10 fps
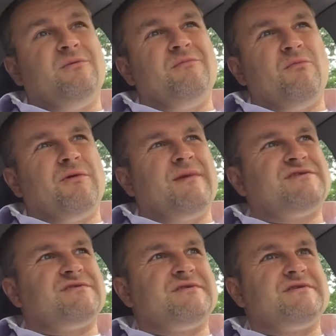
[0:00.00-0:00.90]
bit more to make
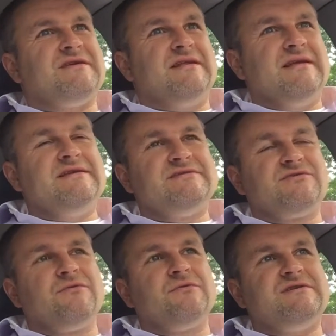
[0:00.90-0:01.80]
sure that it is
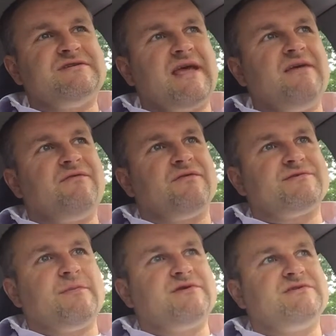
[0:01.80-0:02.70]
truly safe for
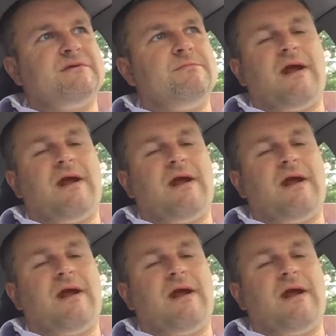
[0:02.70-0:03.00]
as much as it.